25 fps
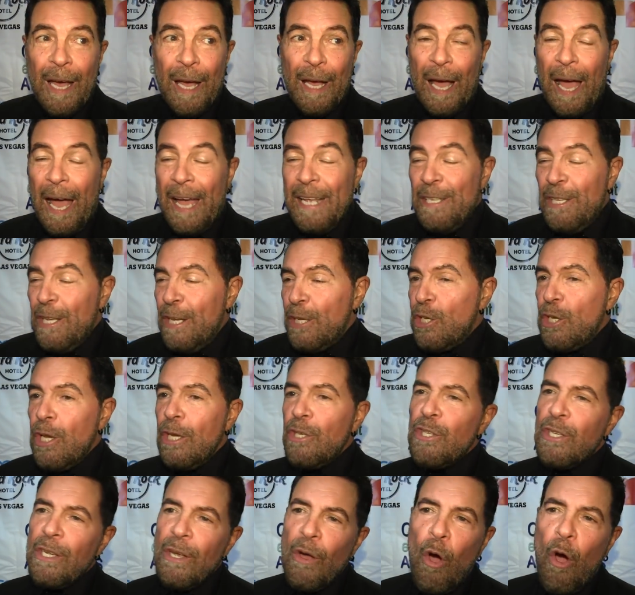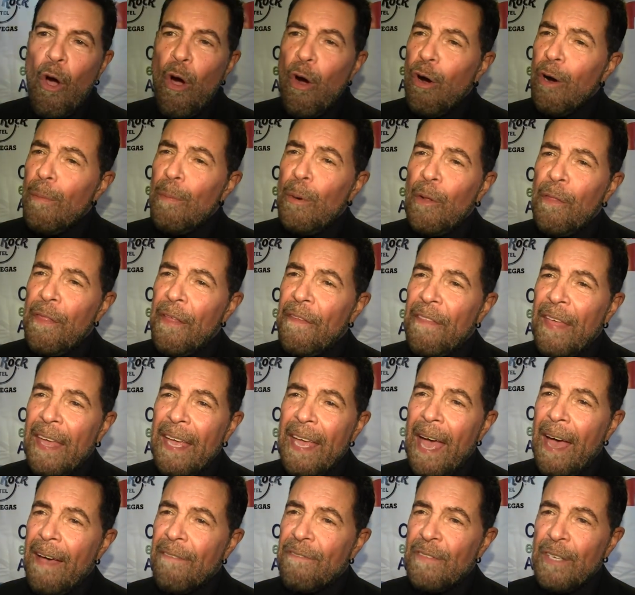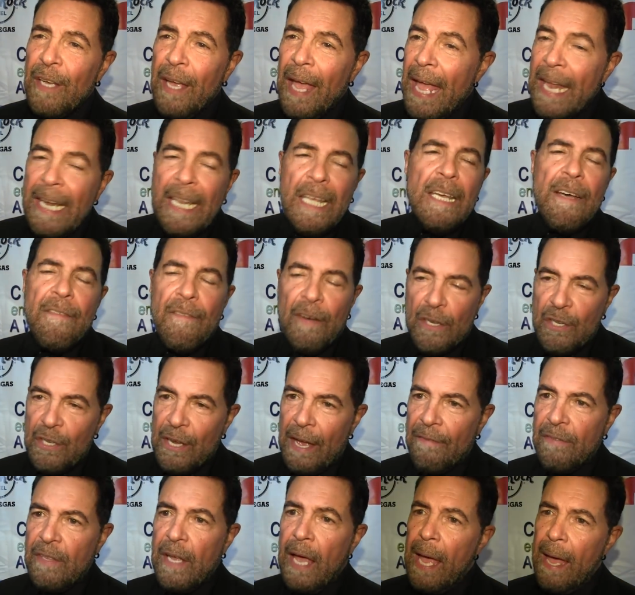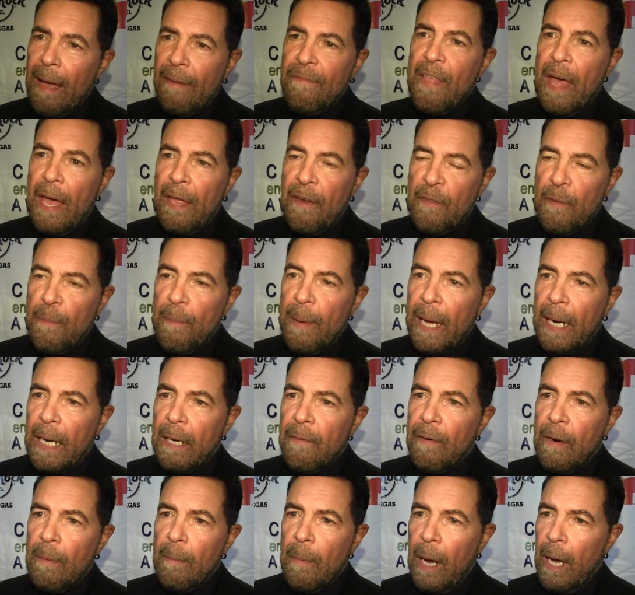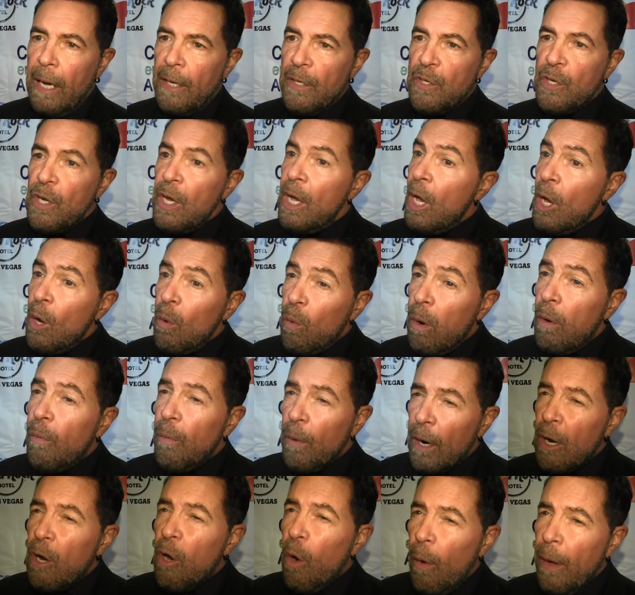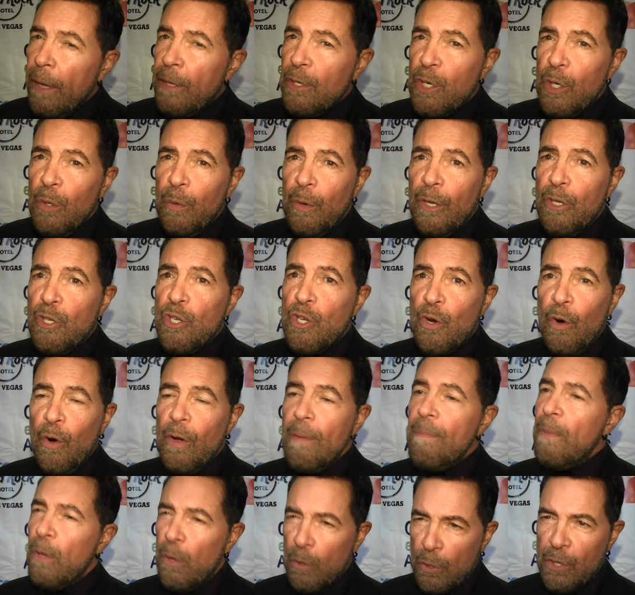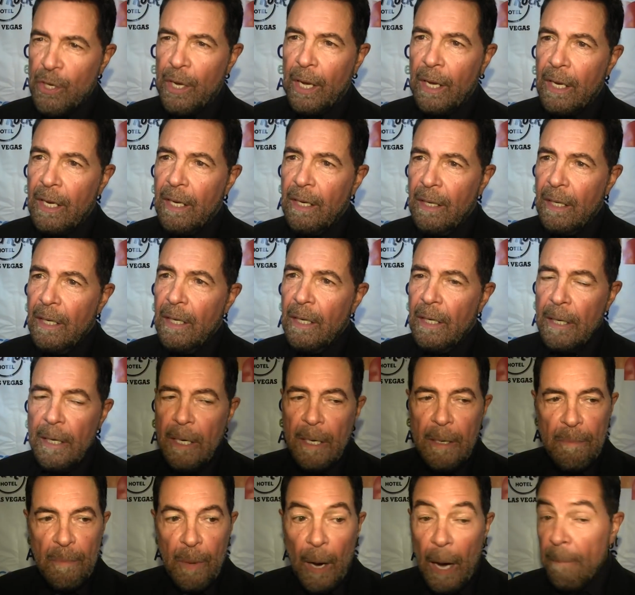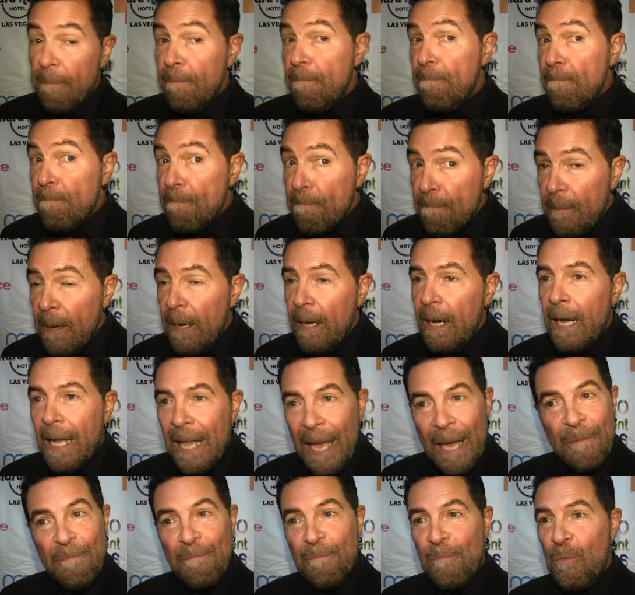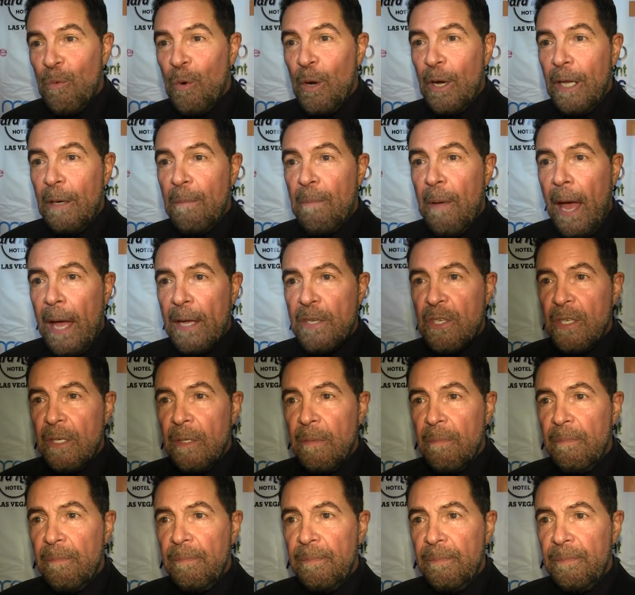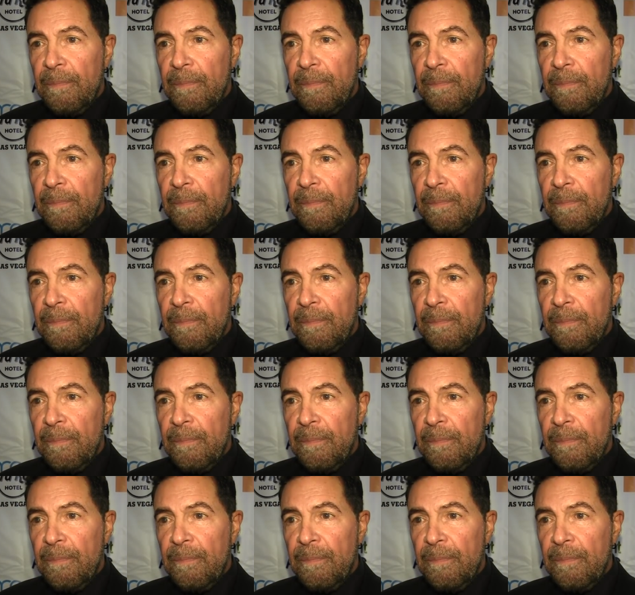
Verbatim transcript: it's just horrible that they have to, any of us have to have that in the back of our minds when we're going to enjoy music. But again, we'll get past it.